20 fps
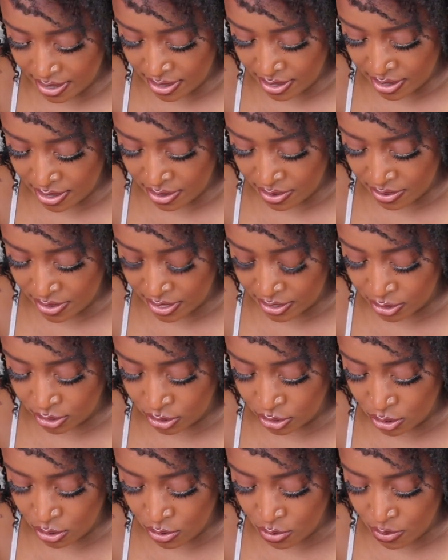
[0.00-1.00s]
Oh,
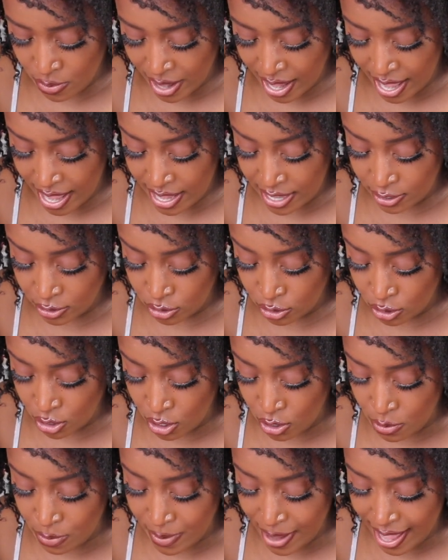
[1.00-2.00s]
it's too wet. It's too